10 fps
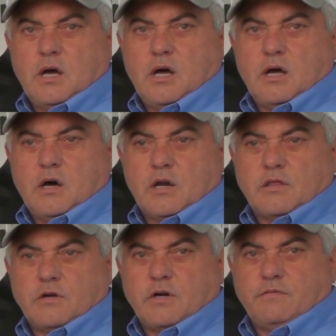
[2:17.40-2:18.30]
uh, on
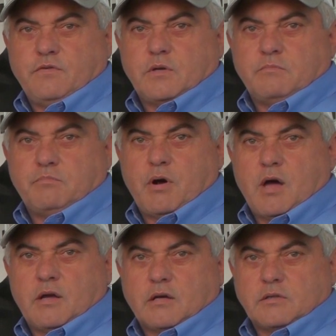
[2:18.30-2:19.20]
a 30-foot
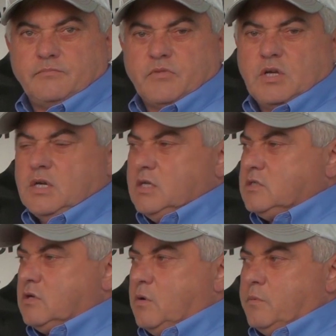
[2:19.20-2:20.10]
product.
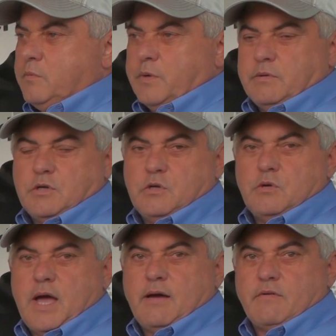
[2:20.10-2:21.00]
So we
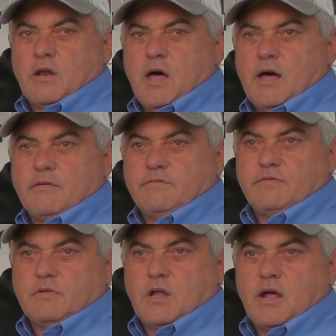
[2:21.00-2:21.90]
do have a lot
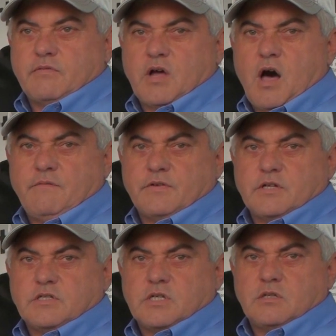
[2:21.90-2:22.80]
of, lot of
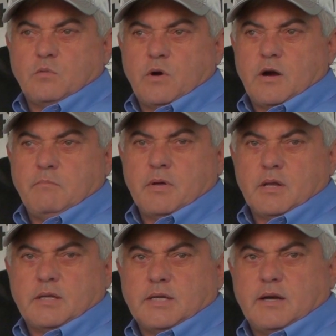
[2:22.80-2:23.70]
confidence in the
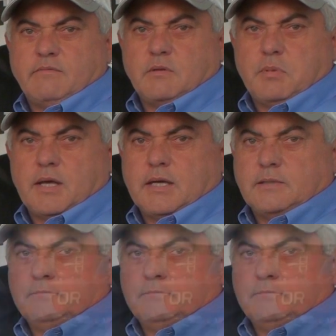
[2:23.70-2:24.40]
wearability of the blade.